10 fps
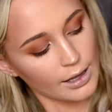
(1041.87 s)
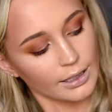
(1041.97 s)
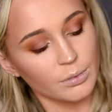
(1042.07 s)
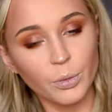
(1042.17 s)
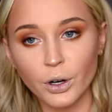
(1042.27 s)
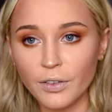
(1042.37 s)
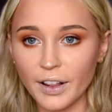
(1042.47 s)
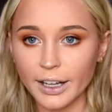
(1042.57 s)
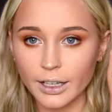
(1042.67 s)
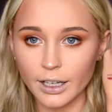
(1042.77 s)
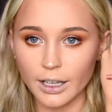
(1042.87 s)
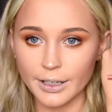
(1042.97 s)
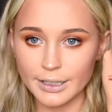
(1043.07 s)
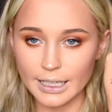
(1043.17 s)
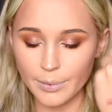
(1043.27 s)
It's more of like
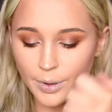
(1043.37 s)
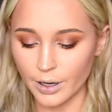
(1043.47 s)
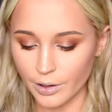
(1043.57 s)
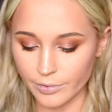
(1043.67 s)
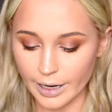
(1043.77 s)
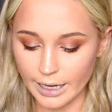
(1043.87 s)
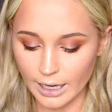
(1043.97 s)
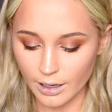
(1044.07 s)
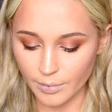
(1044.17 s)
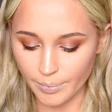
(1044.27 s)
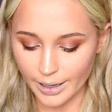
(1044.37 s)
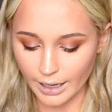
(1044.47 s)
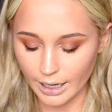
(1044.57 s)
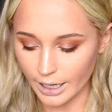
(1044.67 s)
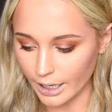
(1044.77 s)
a deeper, reddy,
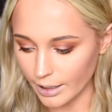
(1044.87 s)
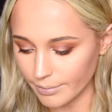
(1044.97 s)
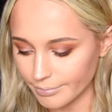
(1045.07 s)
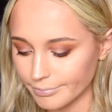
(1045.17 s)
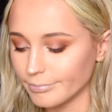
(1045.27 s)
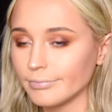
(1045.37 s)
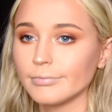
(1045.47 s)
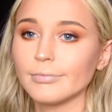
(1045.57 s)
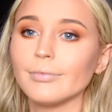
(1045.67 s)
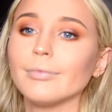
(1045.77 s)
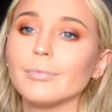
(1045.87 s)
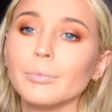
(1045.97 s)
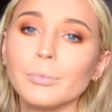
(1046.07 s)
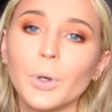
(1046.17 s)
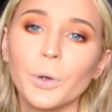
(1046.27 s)
pinky,
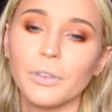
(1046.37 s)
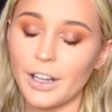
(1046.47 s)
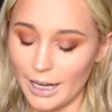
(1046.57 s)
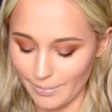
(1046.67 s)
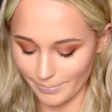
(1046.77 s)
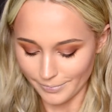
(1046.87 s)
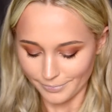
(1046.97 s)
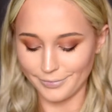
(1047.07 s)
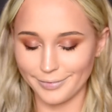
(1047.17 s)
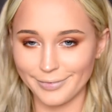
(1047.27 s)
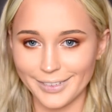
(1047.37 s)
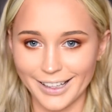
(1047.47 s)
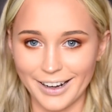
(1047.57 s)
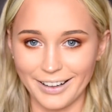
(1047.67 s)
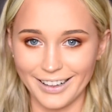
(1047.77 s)
mauvey
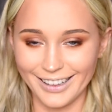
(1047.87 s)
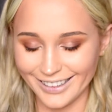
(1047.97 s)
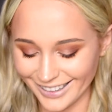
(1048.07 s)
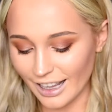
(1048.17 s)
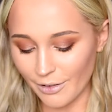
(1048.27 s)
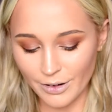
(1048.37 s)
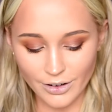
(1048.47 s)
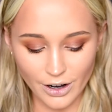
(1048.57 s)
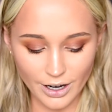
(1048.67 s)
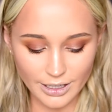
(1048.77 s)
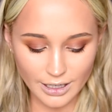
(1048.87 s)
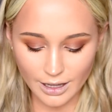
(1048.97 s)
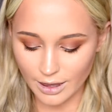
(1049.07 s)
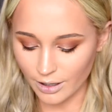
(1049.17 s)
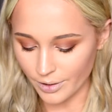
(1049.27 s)
colour. Then we've got
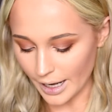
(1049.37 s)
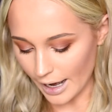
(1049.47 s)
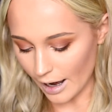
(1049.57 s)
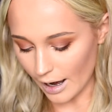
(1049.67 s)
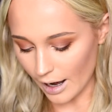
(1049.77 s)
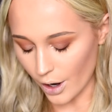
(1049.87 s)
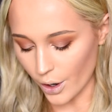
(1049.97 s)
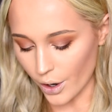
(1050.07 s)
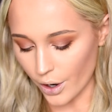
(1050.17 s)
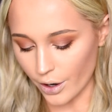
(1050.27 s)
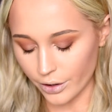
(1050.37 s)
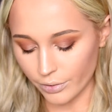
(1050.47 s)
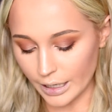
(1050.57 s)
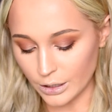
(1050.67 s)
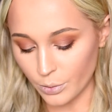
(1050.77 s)

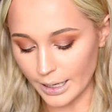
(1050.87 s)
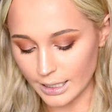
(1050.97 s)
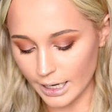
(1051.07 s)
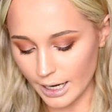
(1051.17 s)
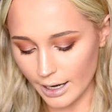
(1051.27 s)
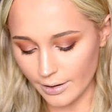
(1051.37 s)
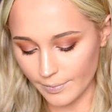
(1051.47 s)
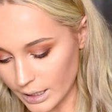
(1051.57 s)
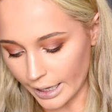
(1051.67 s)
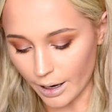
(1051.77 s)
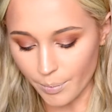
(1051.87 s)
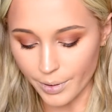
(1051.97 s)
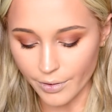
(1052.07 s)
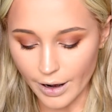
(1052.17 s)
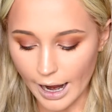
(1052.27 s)
320, which is like a
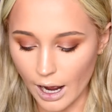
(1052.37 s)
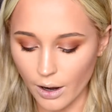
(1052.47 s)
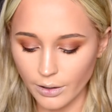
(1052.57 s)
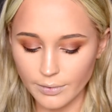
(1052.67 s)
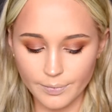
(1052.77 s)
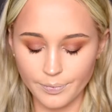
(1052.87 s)
brown.